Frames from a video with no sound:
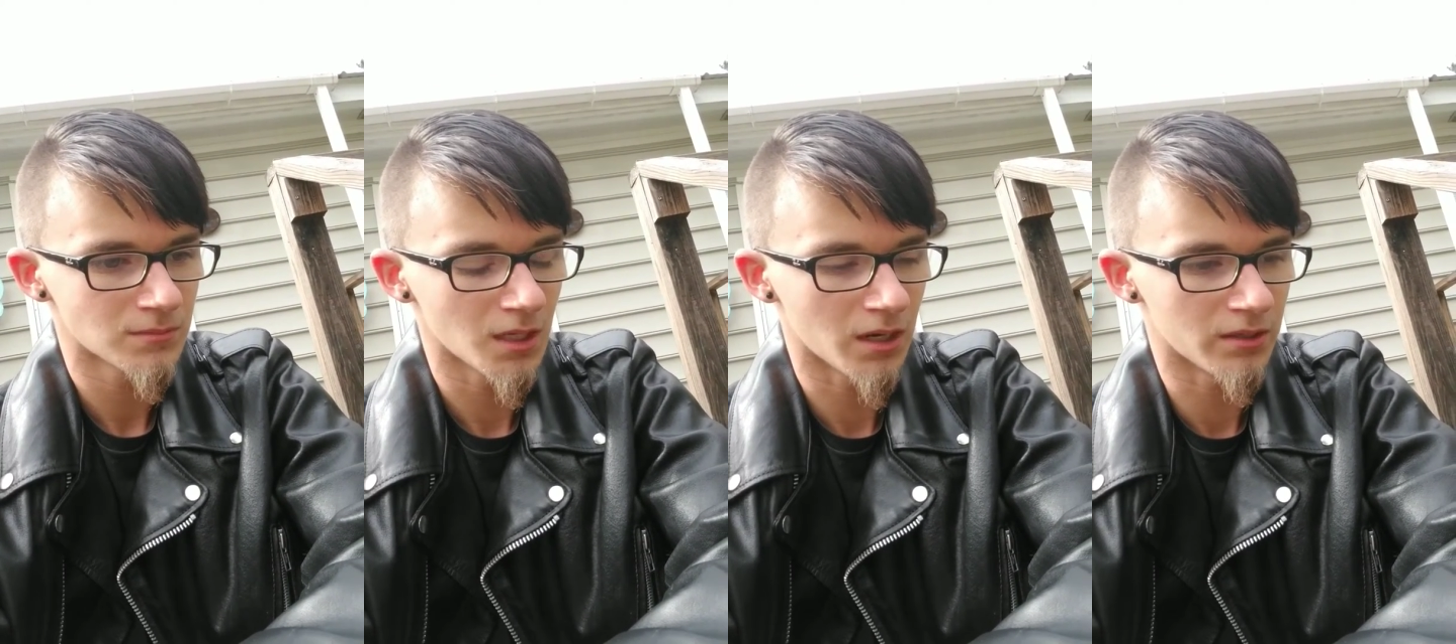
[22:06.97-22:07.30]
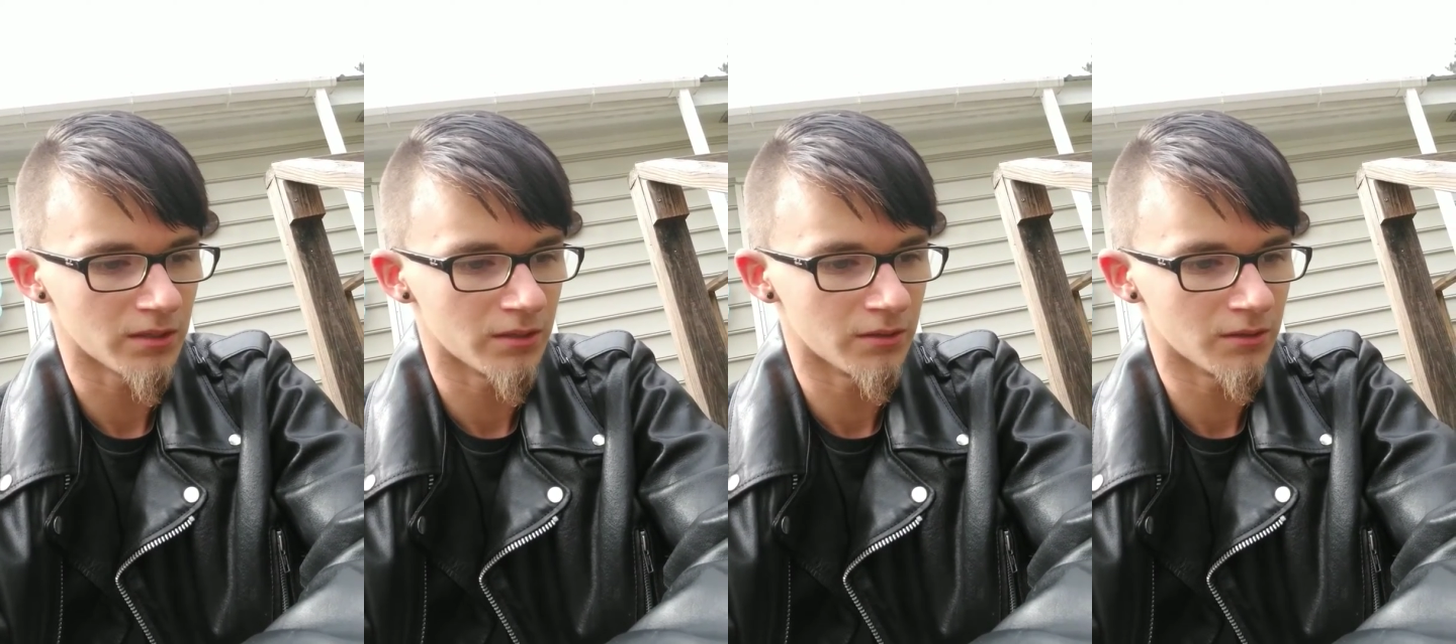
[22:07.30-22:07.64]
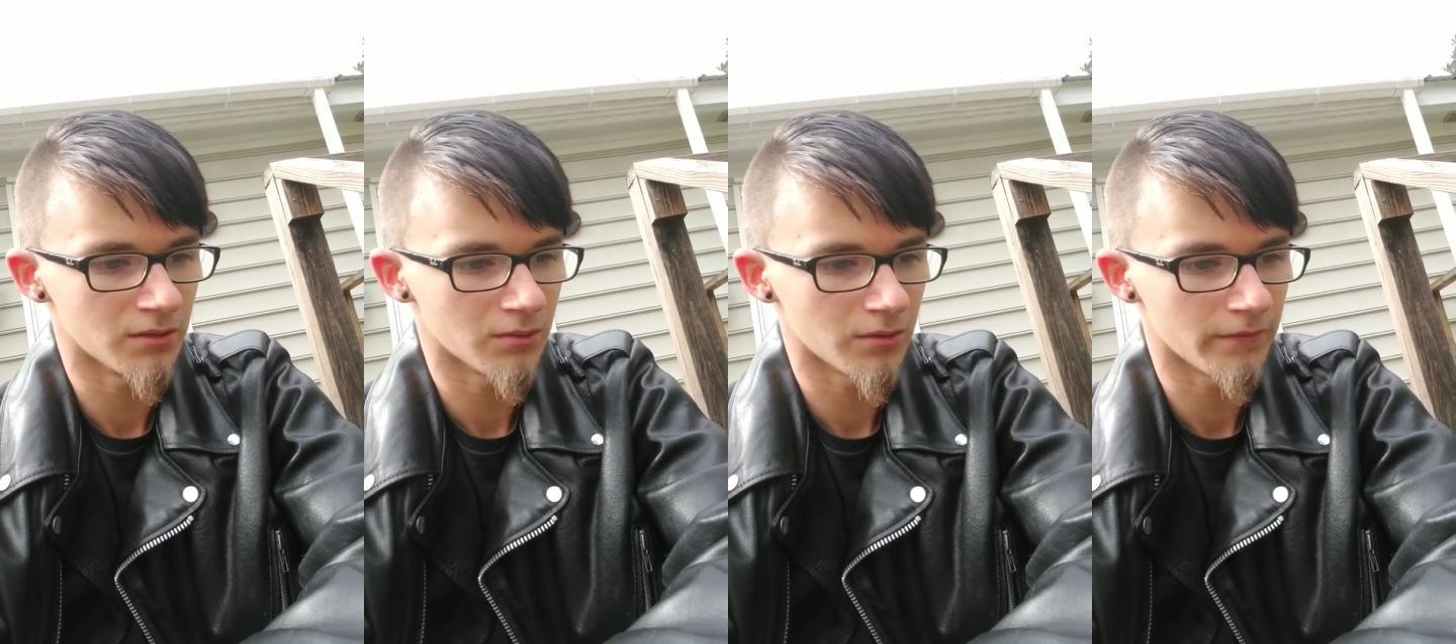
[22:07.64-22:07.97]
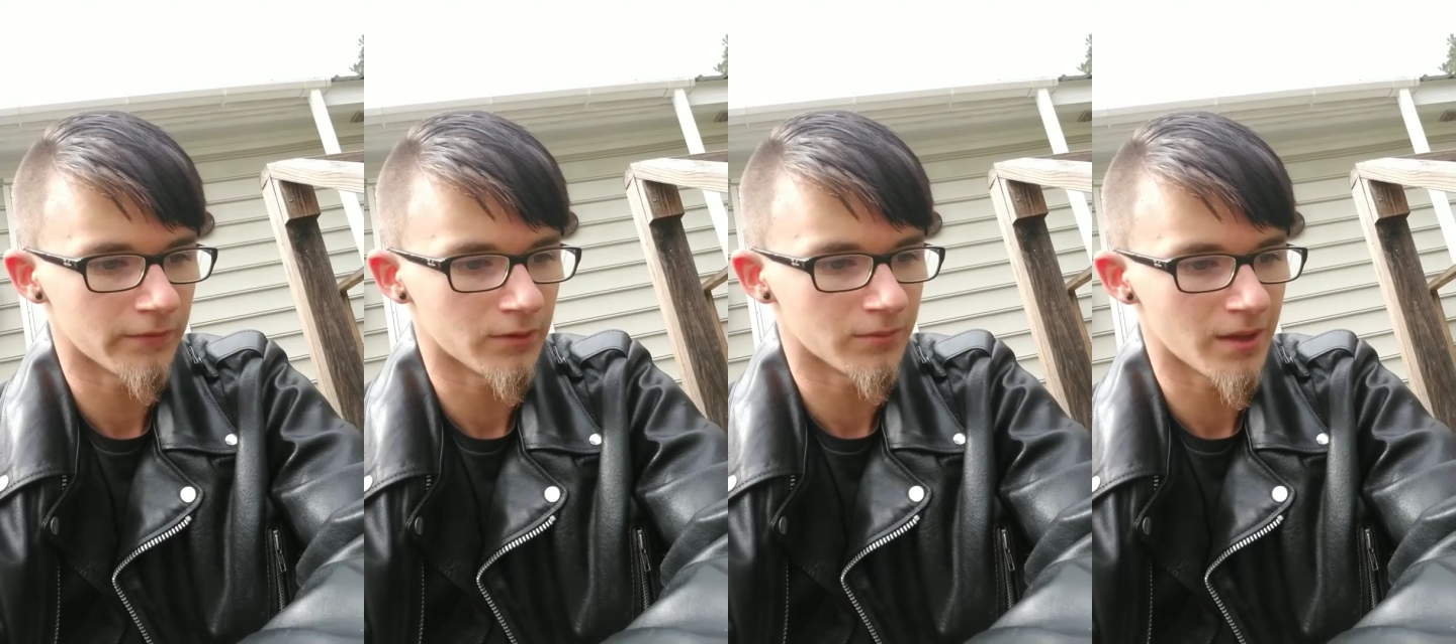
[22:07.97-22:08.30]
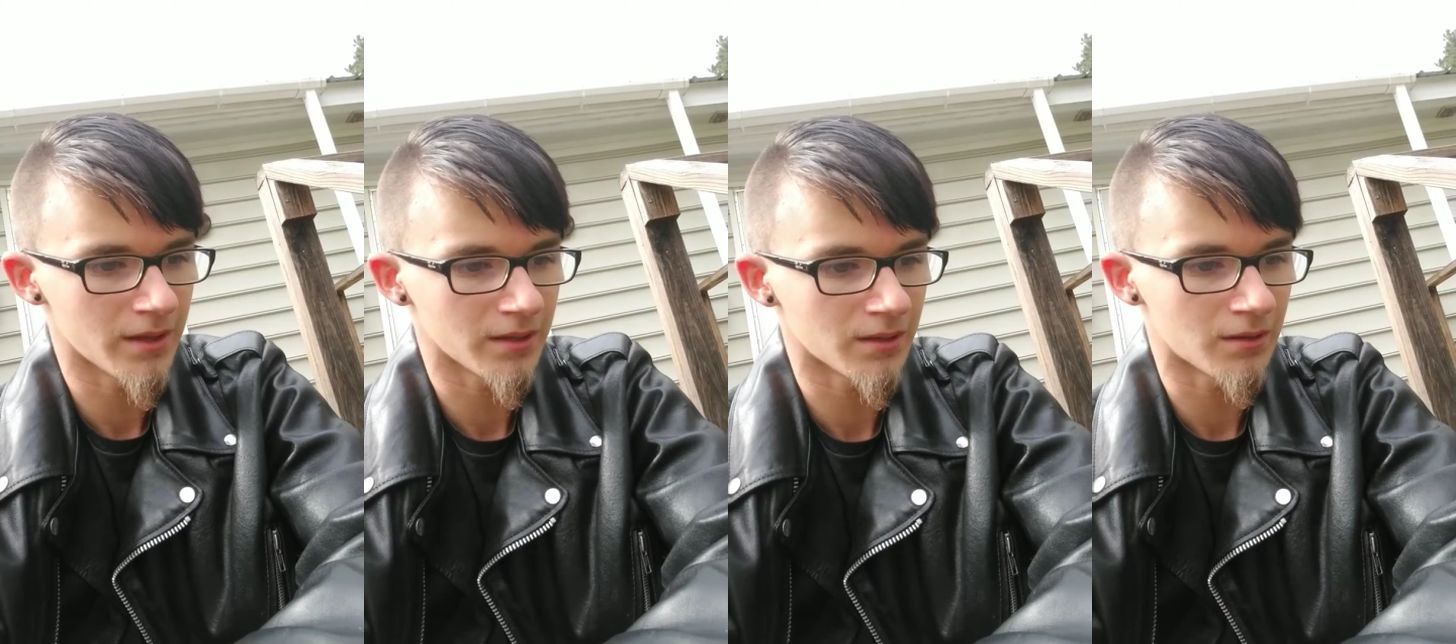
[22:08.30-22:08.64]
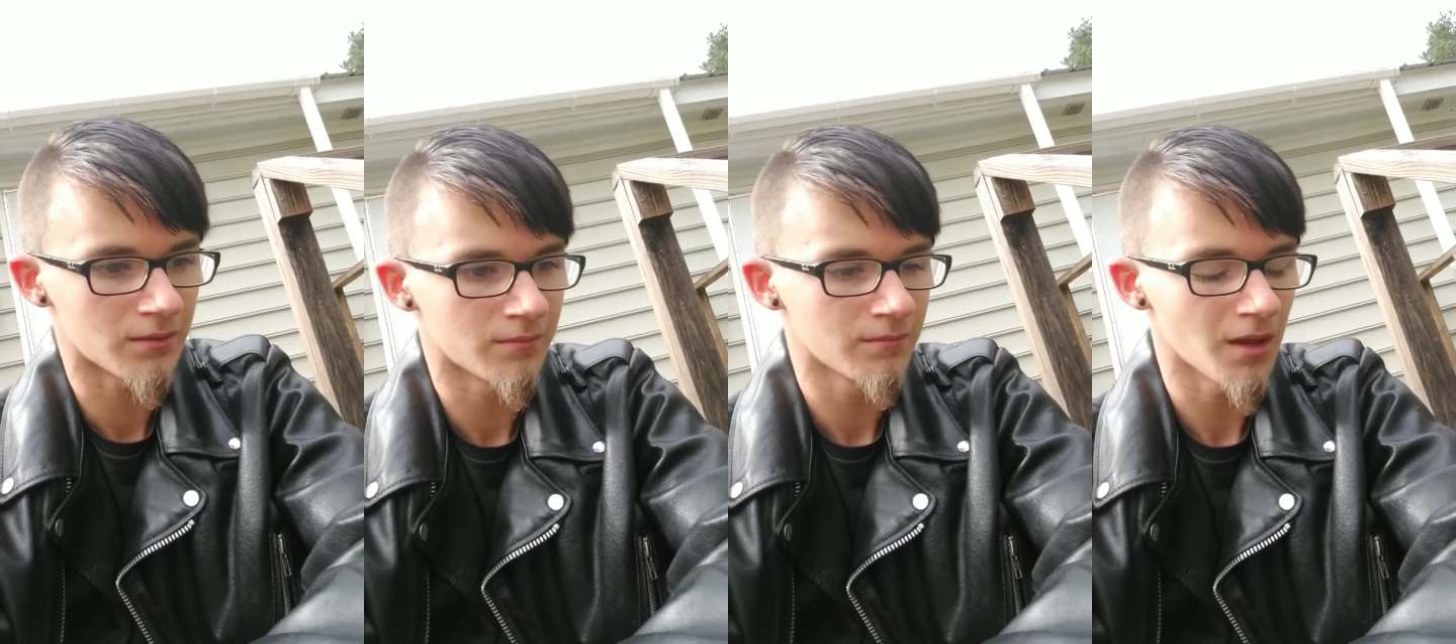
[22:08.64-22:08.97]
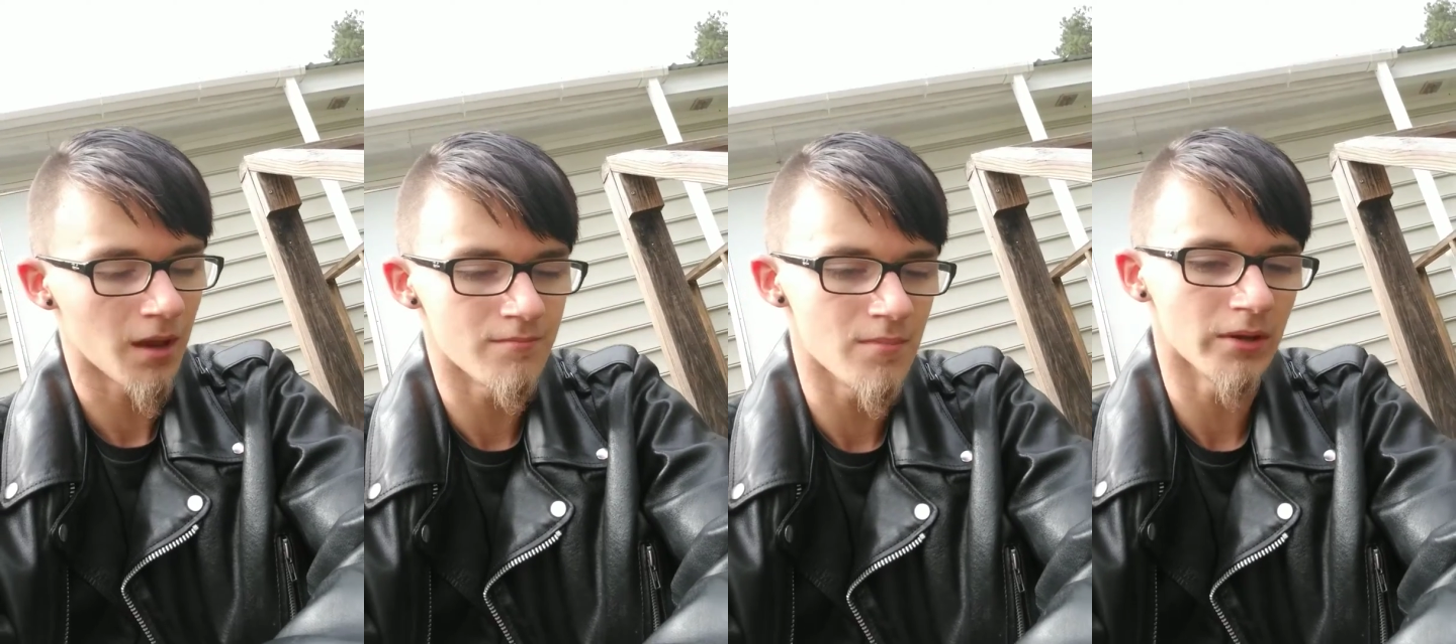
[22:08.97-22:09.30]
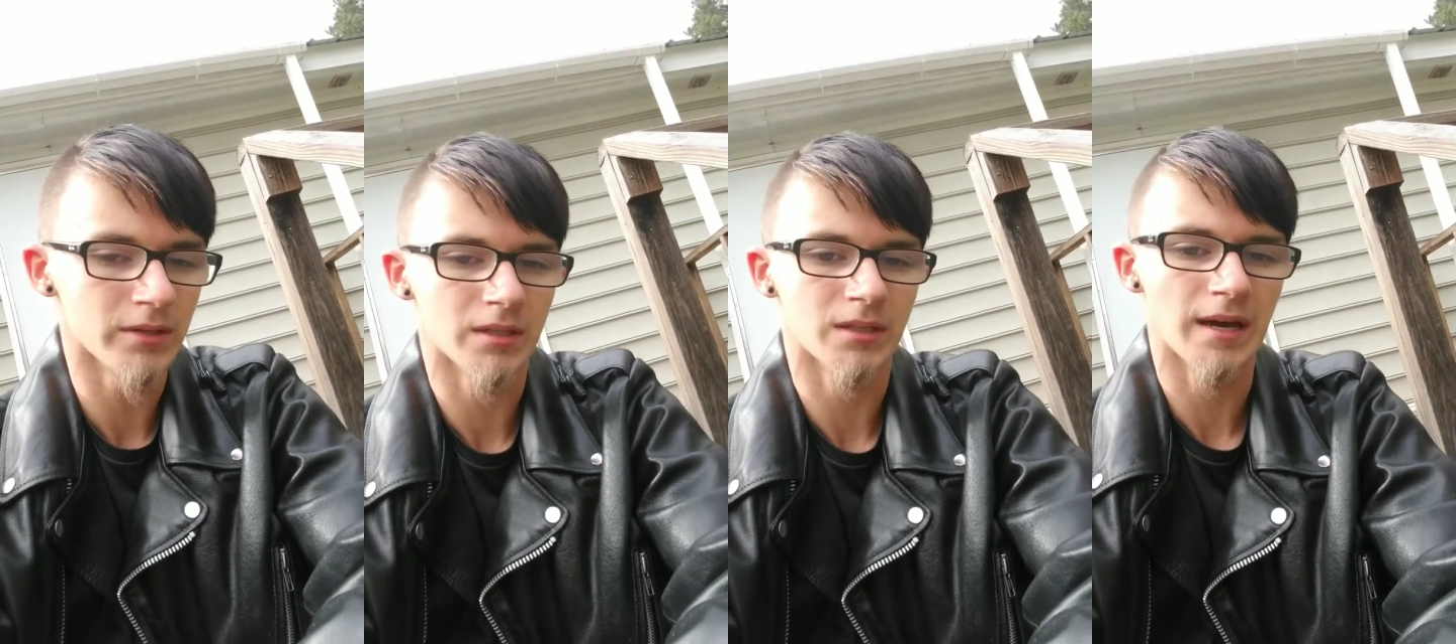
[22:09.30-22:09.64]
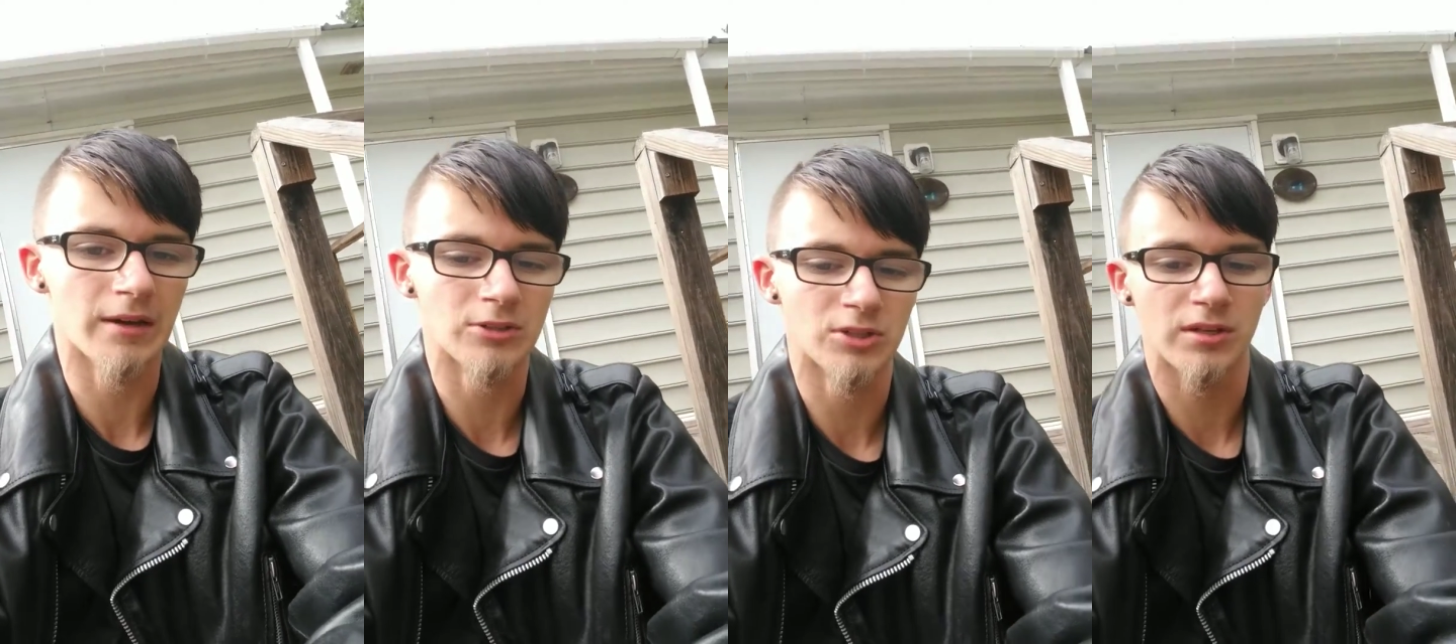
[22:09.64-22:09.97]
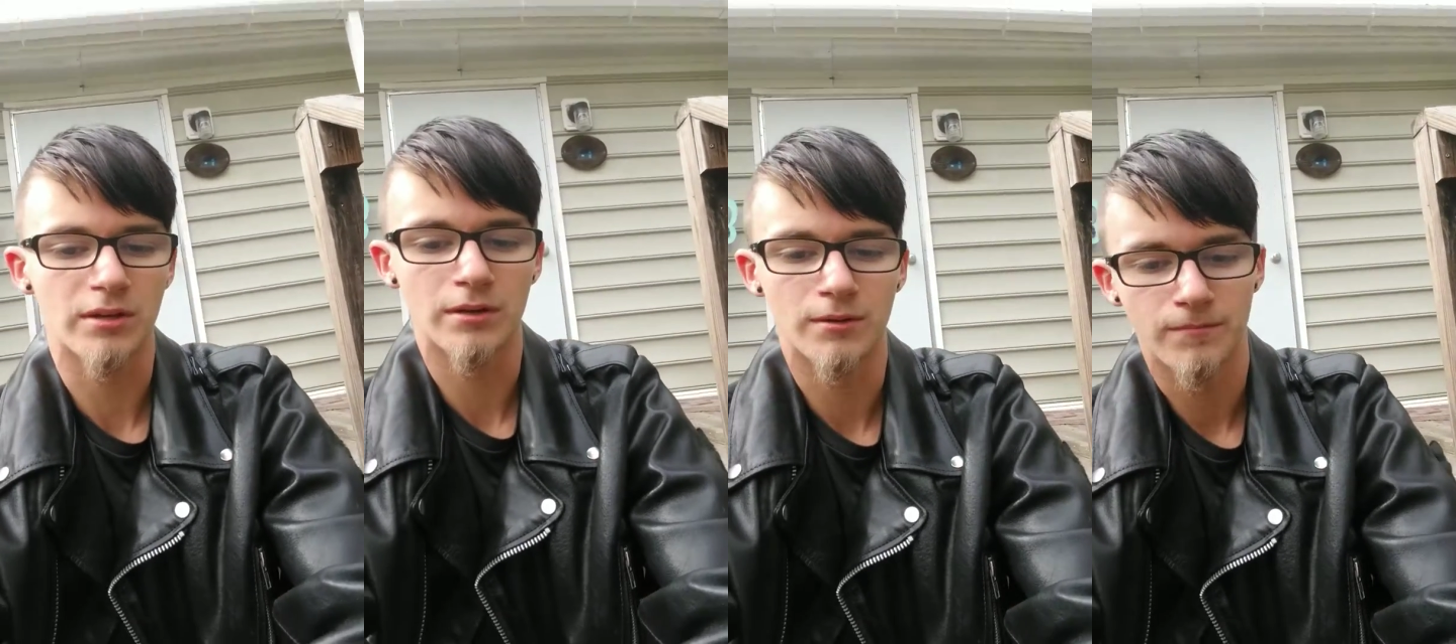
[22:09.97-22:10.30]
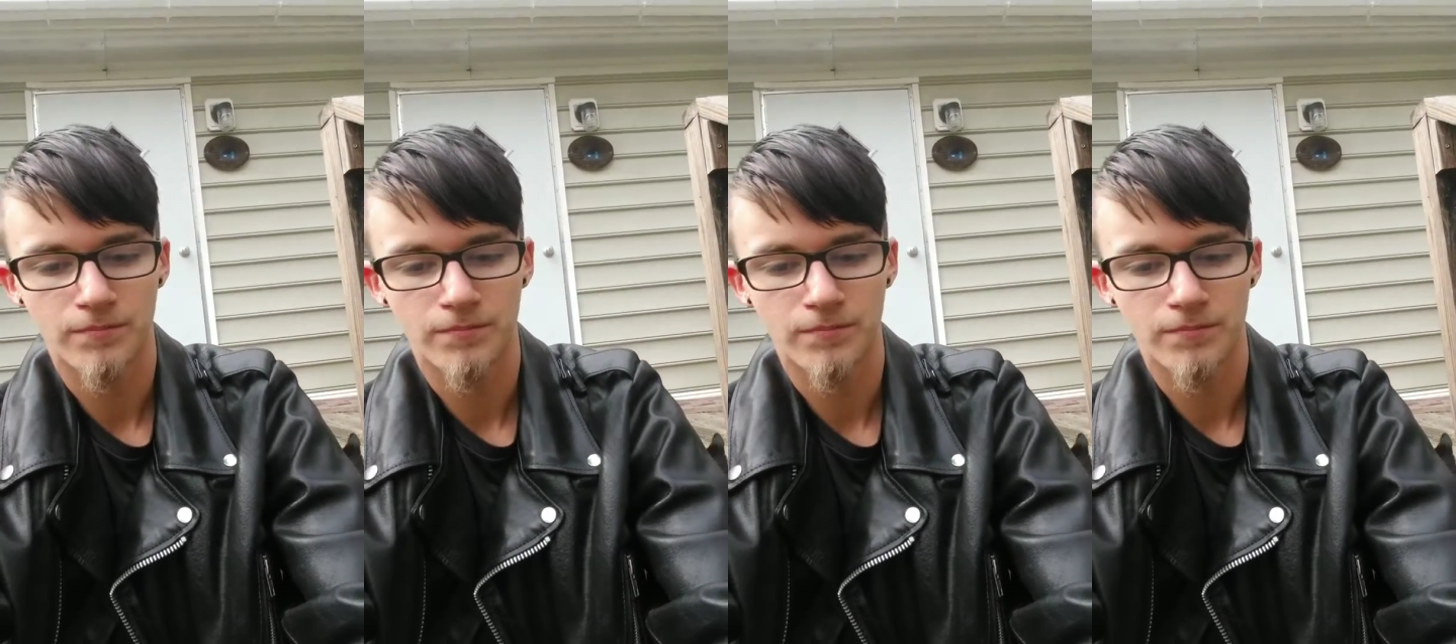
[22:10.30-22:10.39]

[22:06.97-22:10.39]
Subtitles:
a year, or if you're making $1 million a year.